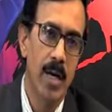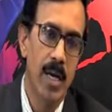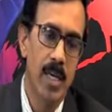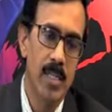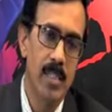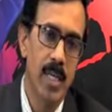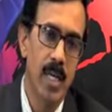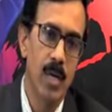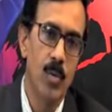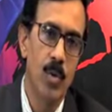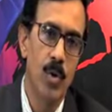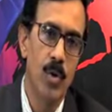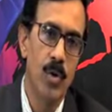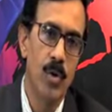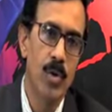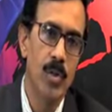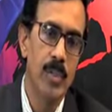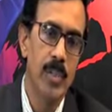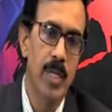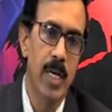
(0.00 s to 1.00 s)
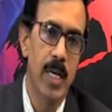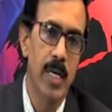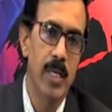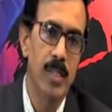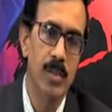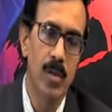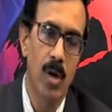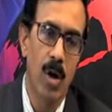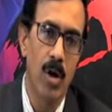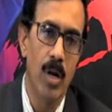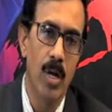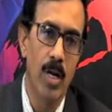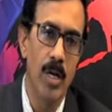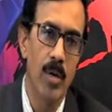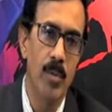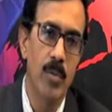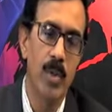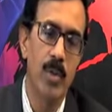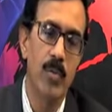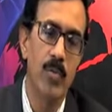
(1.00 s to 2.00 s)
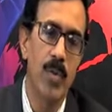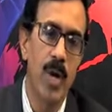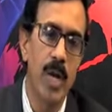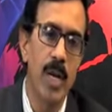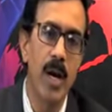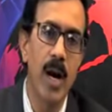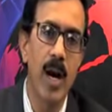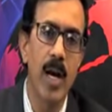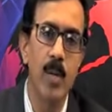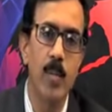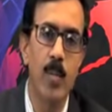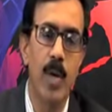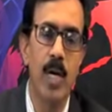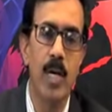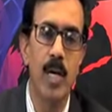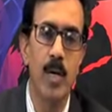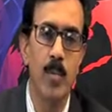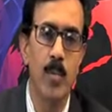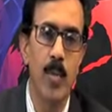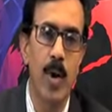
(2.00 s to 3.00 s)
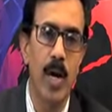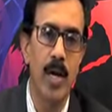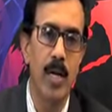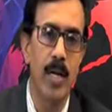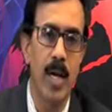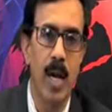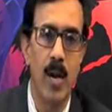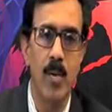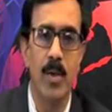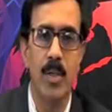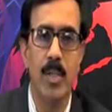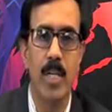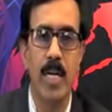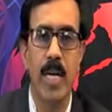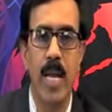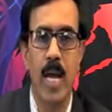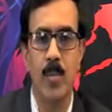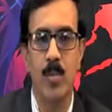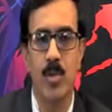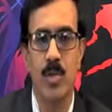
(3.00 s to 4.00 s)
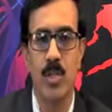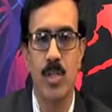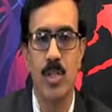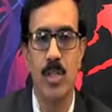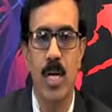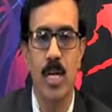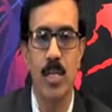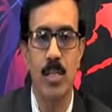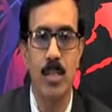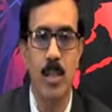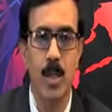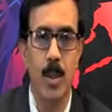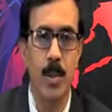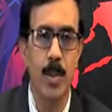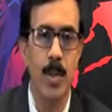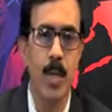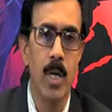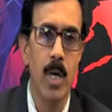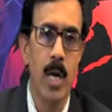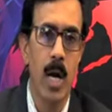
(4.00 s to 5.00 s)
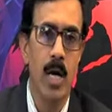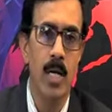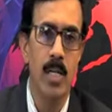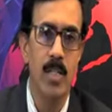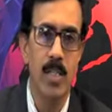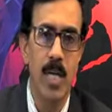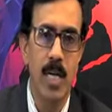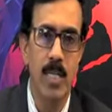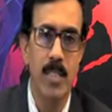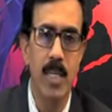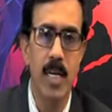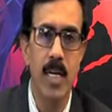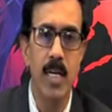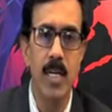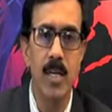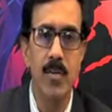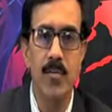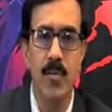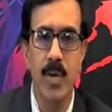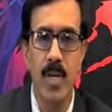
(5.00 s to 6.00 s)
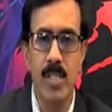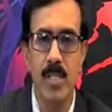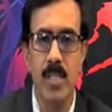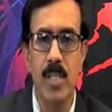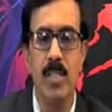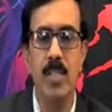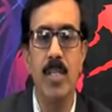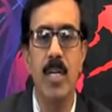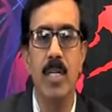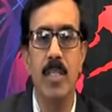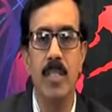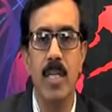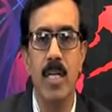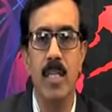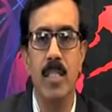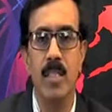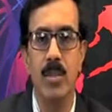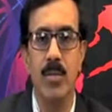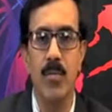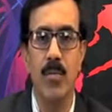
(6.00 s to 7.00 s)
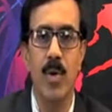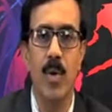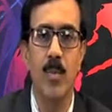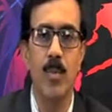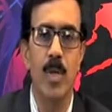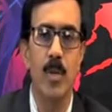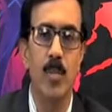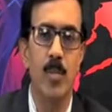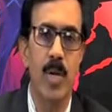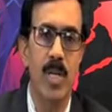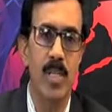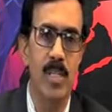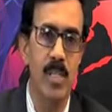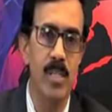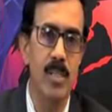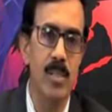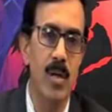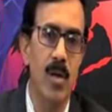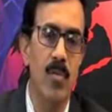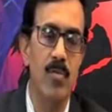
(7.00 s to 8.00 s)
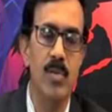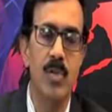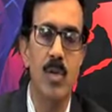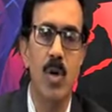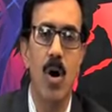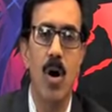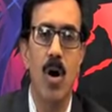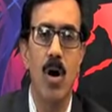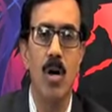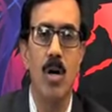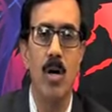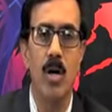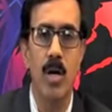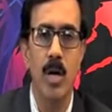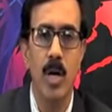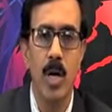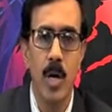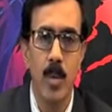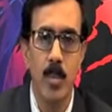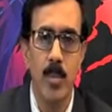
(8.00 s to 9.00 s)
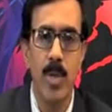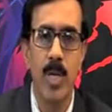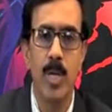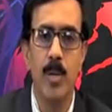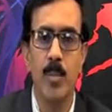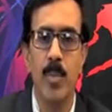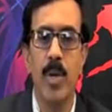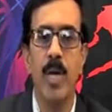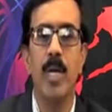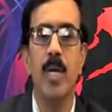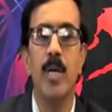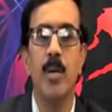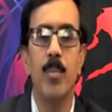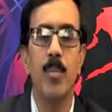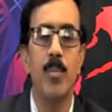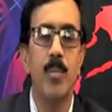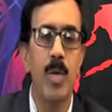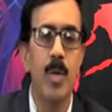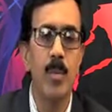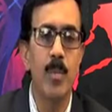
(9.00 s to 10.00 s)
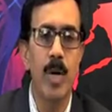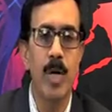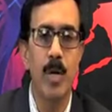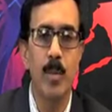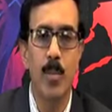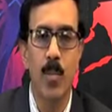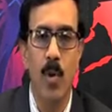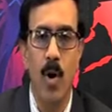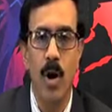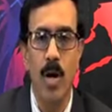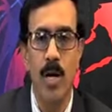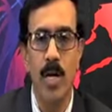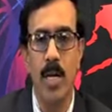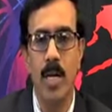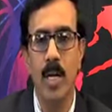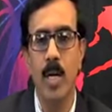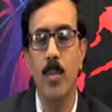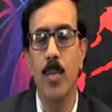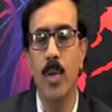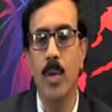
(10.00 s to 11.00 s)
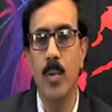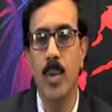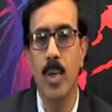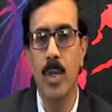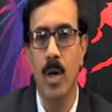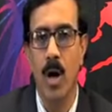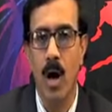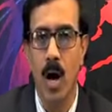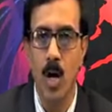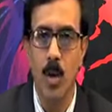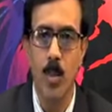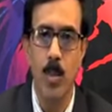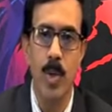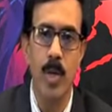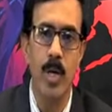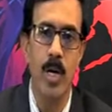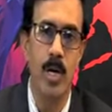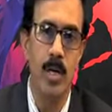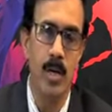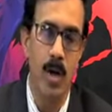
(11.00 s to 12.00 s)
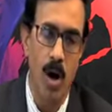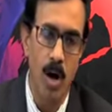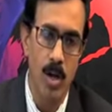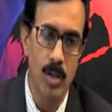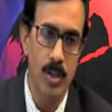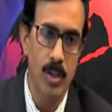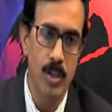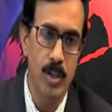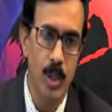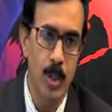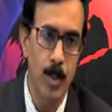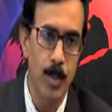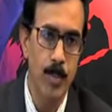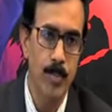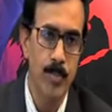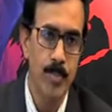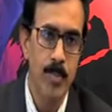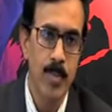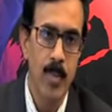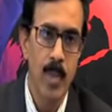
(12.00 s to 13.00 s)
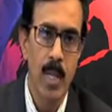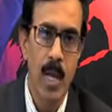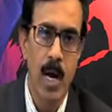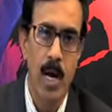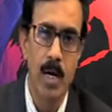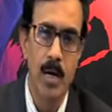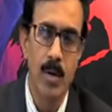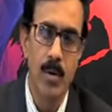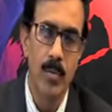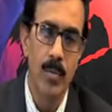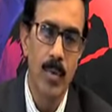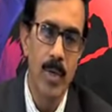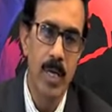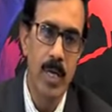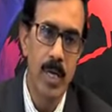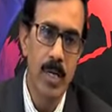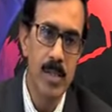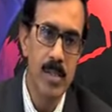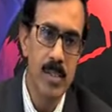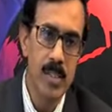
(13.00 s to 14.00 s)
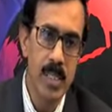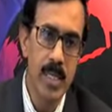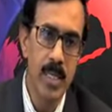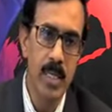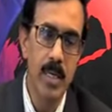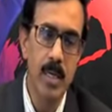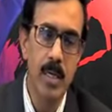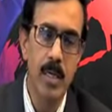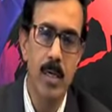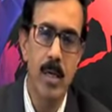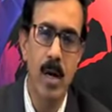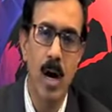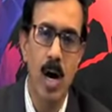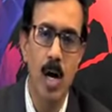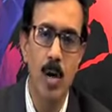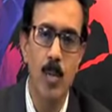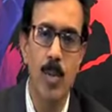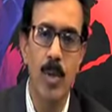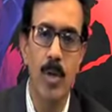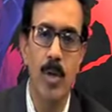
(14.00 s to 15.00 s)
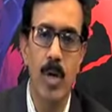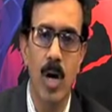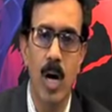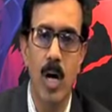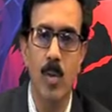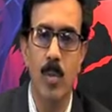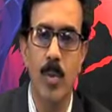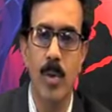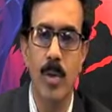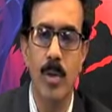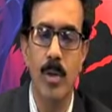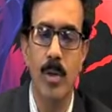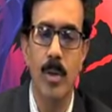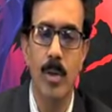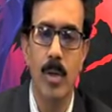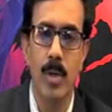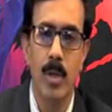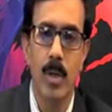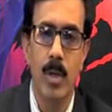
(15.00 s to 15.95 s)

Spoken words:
SiO2 is a solid with very high melting point having 3-dimensional structure, and structural differences results from the presence of strong p-pi bonding between carbon and oxygen, and we can see carbon carbon